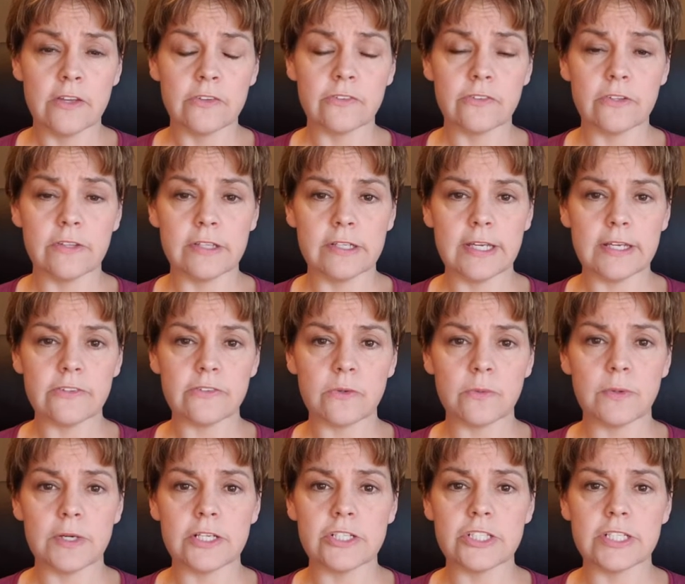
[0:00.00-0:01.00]
So the next
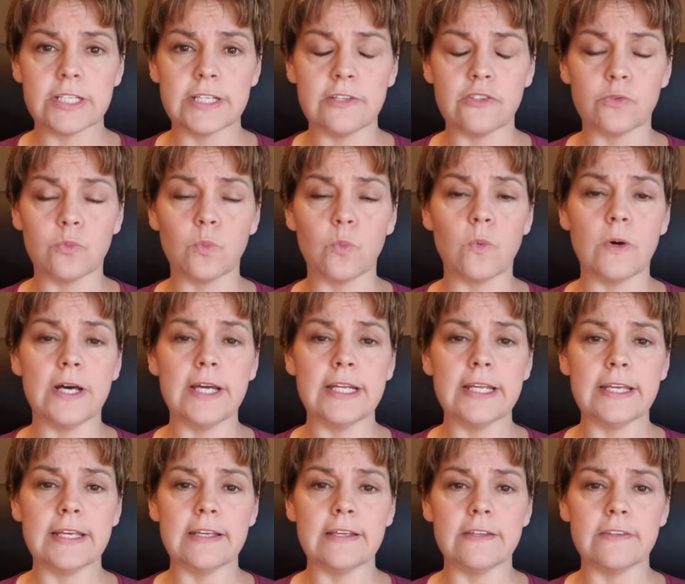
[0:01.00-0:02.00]
question is,
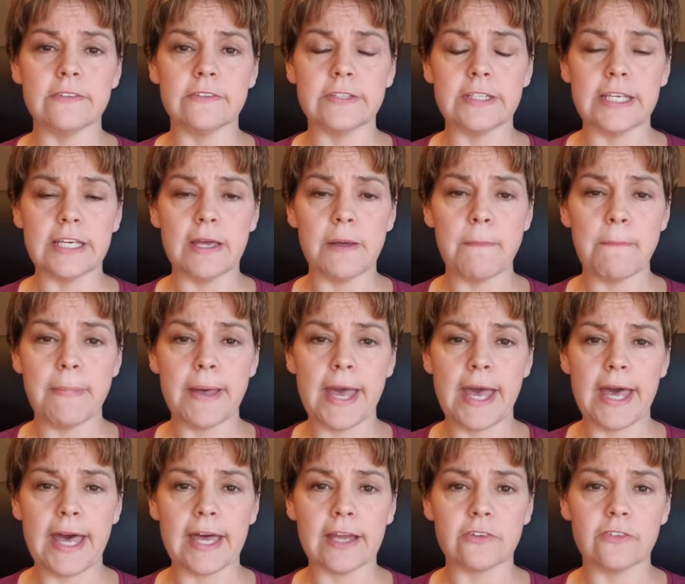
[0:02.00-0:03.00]
what is the
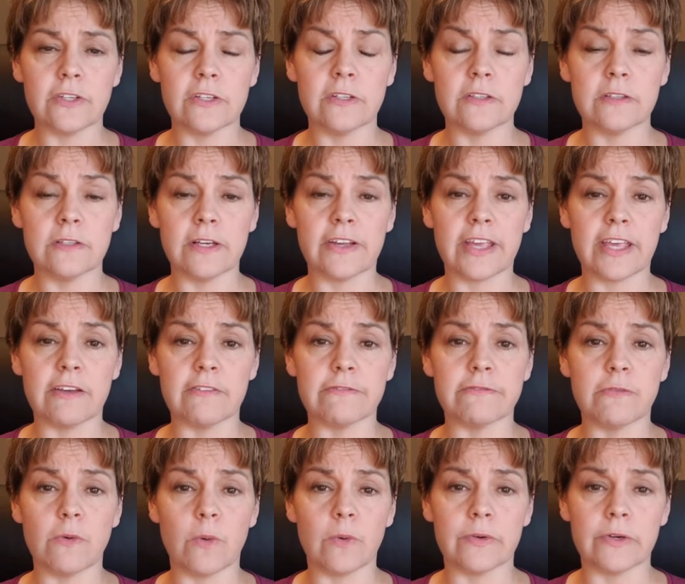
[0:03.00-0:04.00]
impact looking
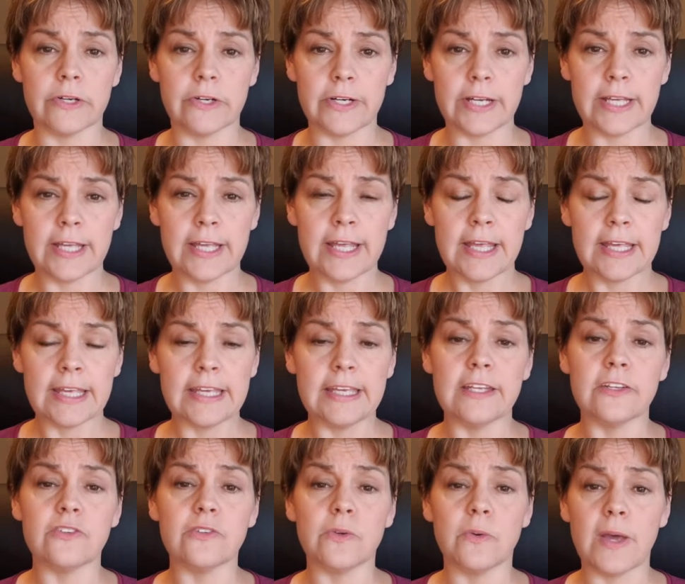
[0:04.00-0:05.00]
forward
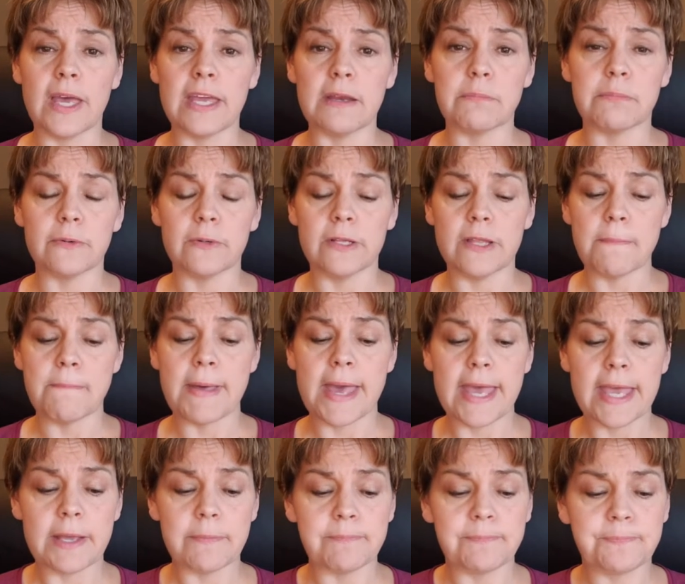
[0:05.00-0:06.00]
into April and
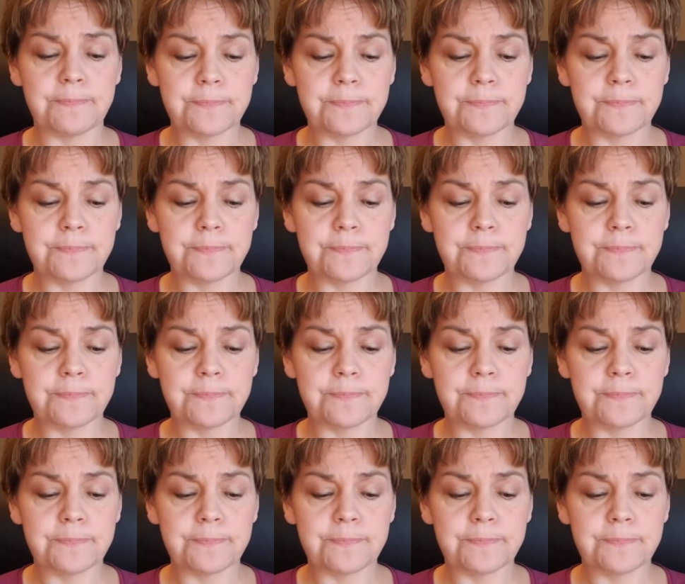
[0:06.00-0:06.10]
May?